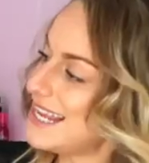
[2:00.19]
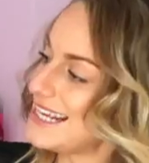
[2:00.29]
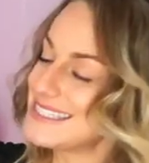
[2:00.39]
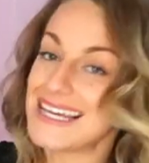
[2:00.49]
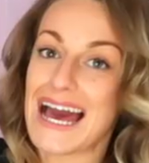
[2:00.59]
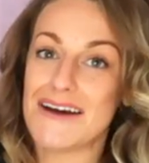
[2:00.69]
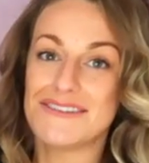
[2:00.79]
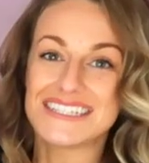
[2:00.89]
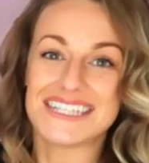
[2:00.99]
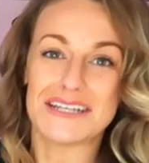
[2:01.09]
Next I
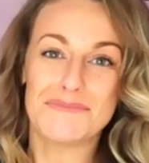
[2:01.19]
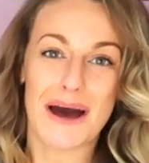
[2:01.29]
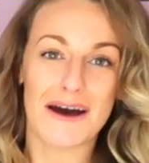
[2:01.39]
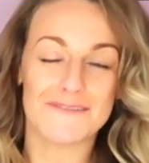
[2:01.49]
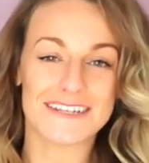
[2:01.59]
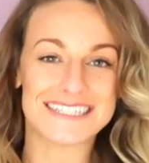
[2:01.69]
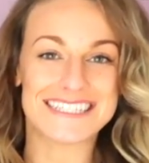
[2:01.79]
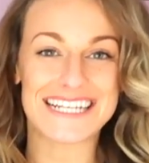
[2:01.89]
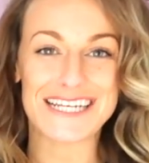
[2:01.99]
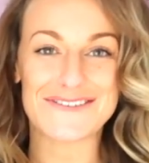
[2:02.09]
have this little puffy
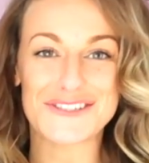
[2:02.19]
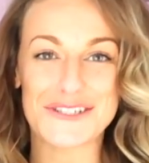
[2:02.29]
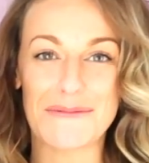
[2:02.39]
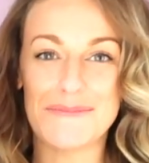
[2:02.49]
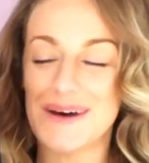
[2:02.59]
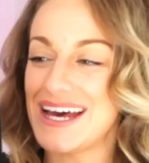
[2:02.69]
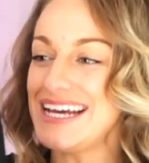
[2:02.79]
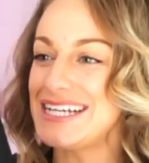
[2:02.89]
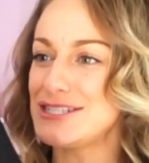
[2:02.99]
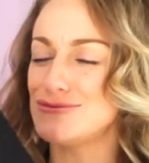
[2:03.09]
sleeve jumper.
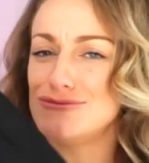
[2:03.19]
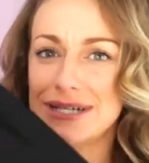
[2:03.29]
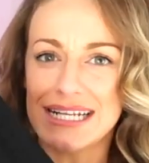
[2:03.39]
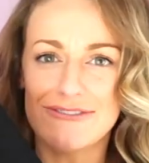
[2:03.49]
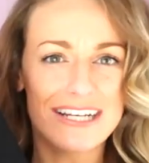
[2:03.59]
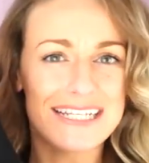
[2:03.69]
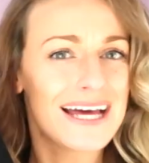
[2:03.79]
It's really, really